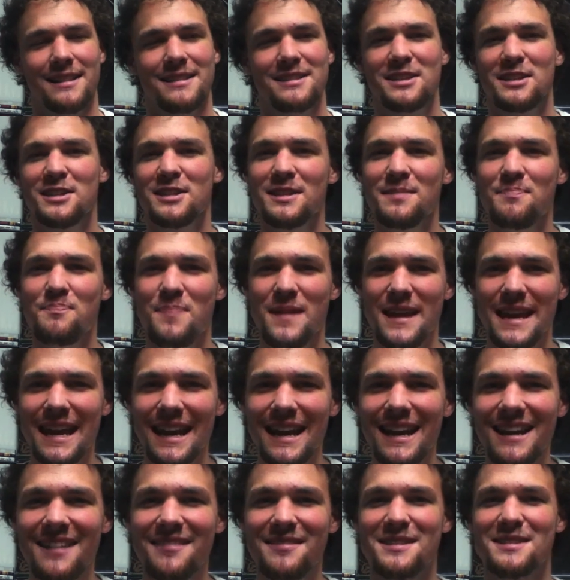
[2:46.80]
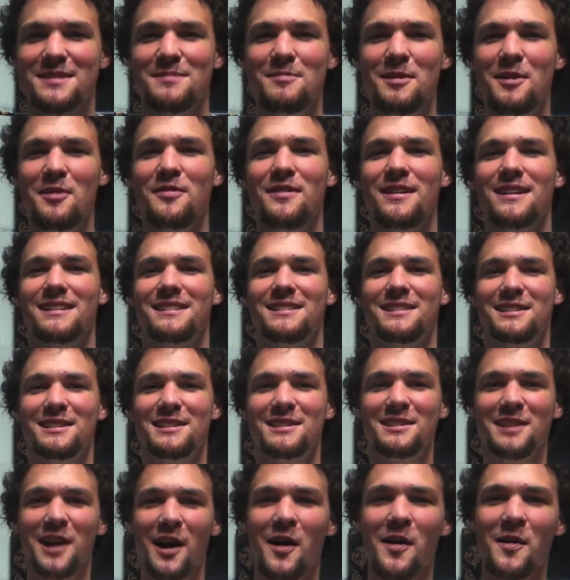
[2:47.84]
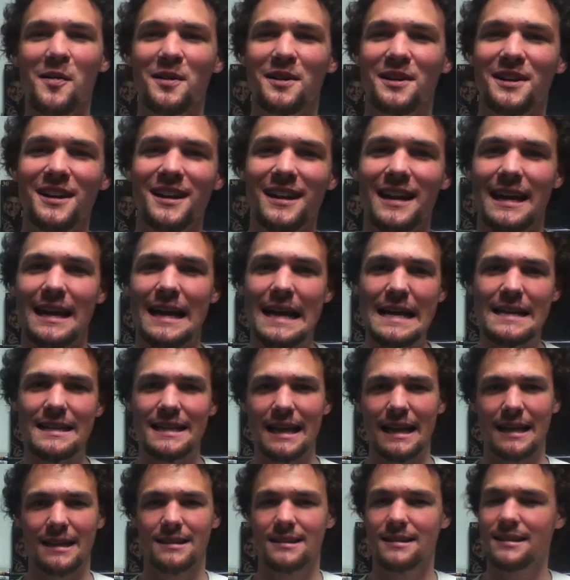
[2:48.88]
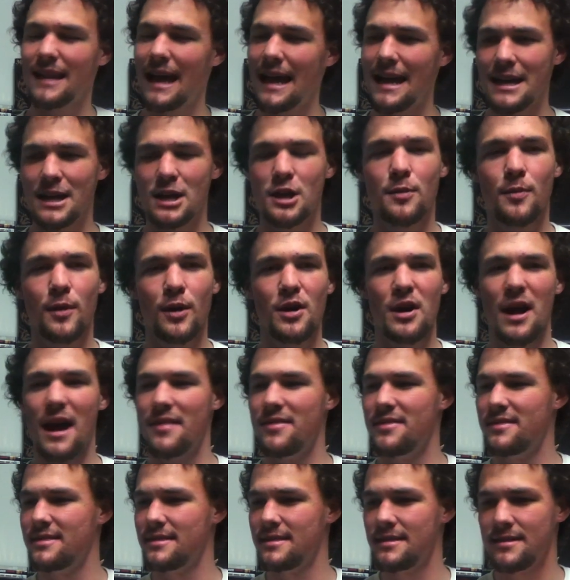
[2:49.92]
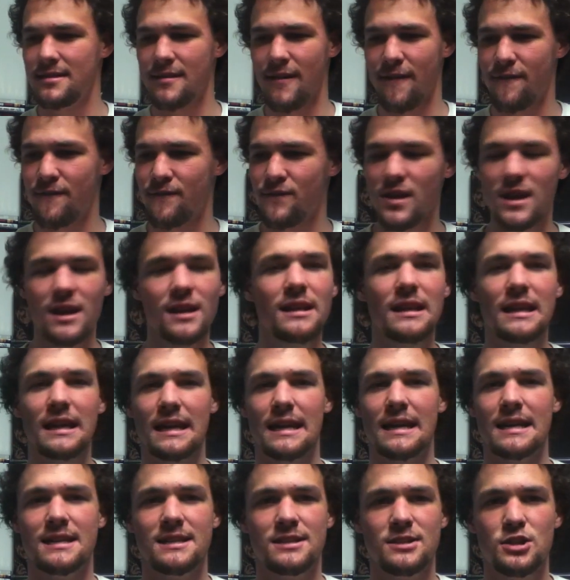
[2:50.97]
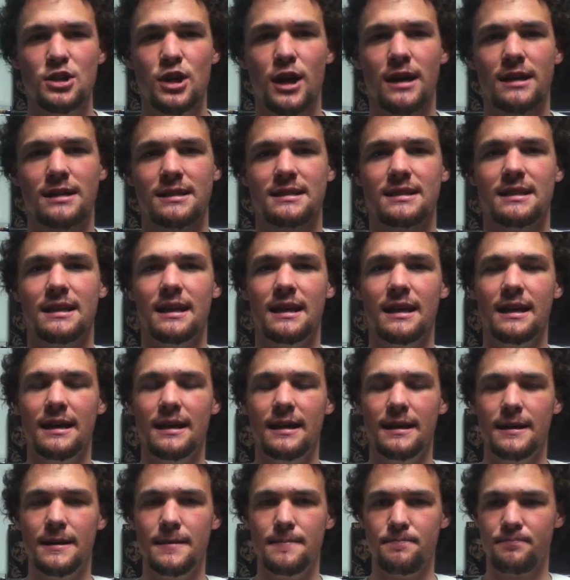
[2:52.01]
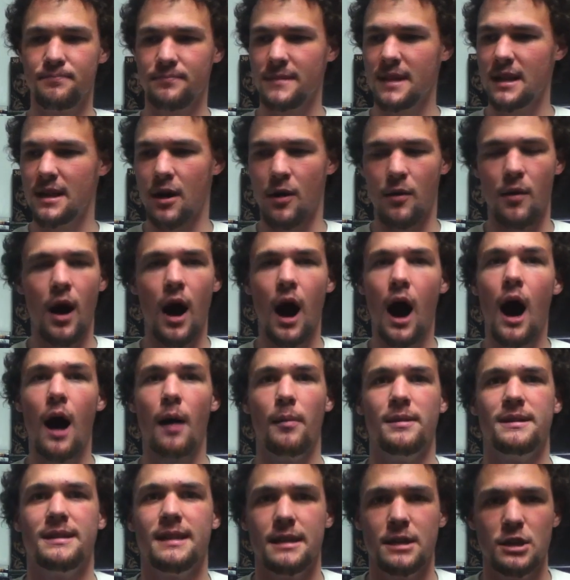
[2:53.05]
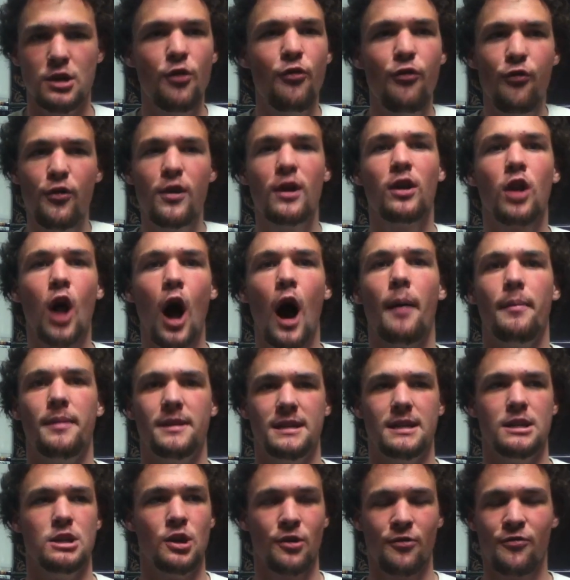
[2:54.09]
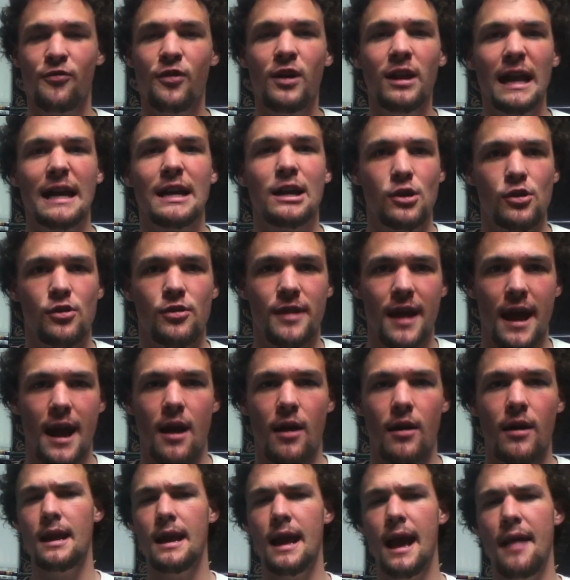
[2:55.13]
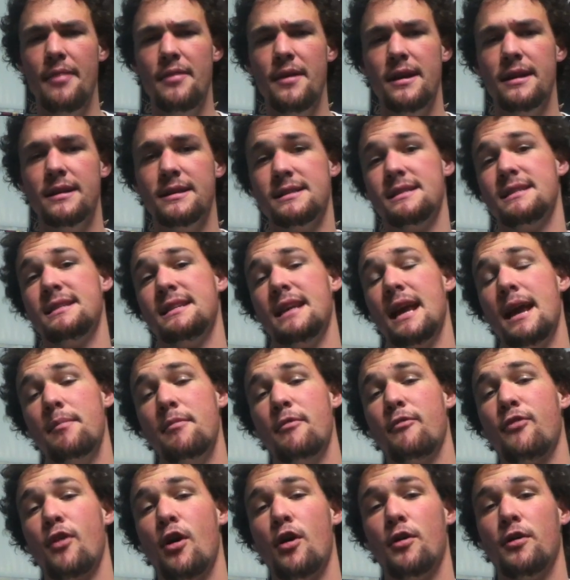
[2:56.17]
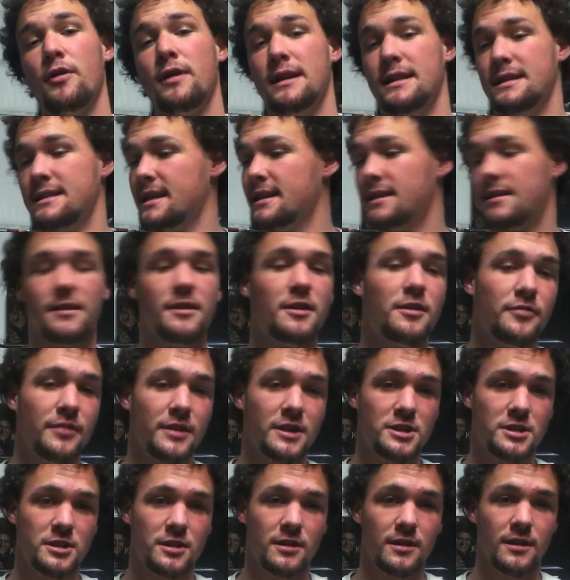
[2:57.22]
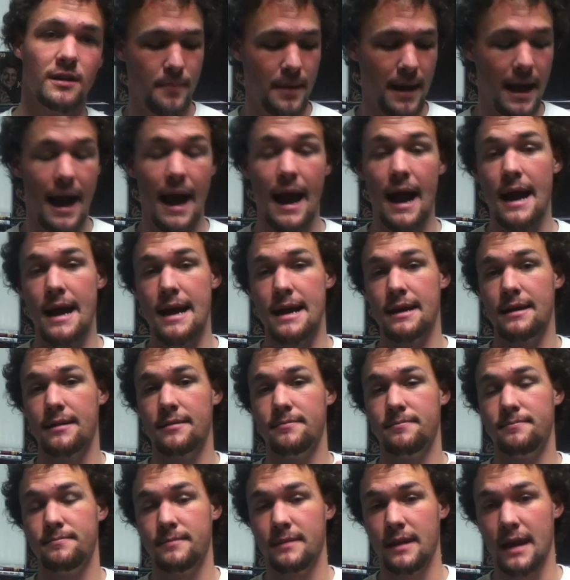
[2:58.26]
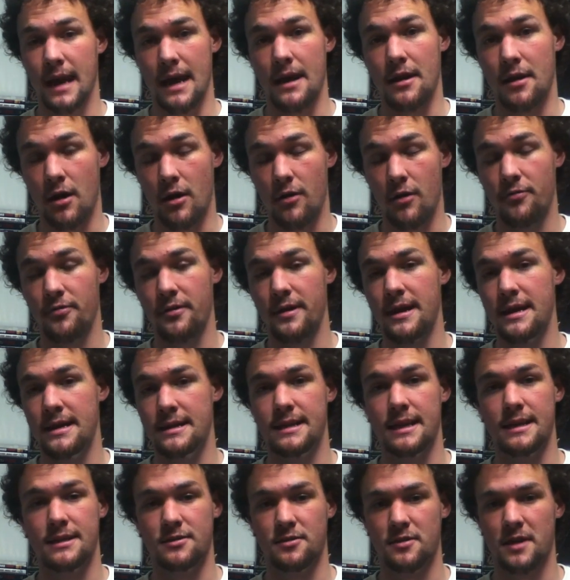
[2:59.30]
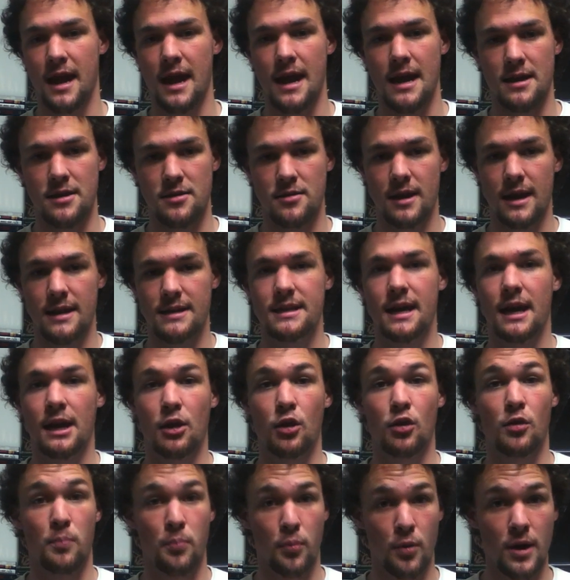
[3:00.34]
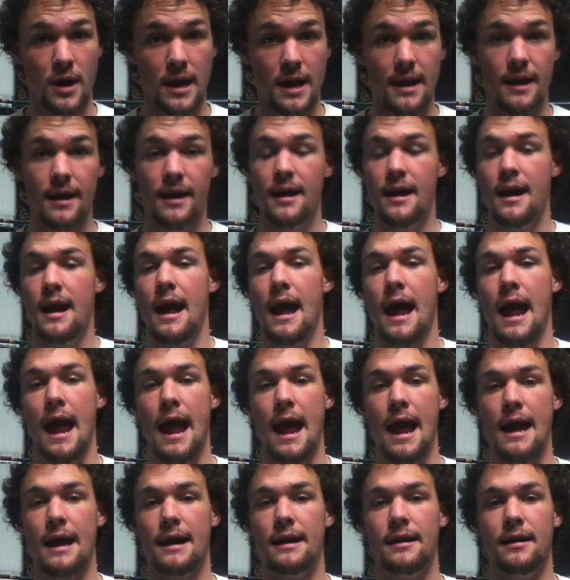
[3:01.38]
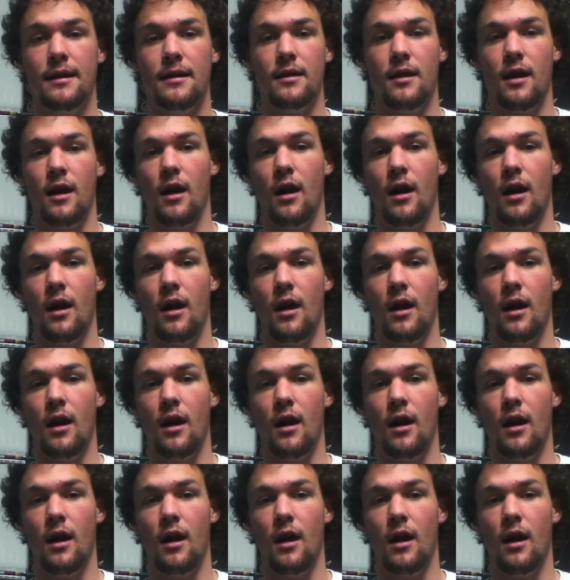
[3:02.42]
just the beginning of this movie is so good. It's like light humor, and the feeling is just, Hobbiton. You feel Hobbiton. You feel like you're there. And then Sam and Frodo get sent on their adventure by Gandalf. He says, okay, you guys gotta go to Bree. And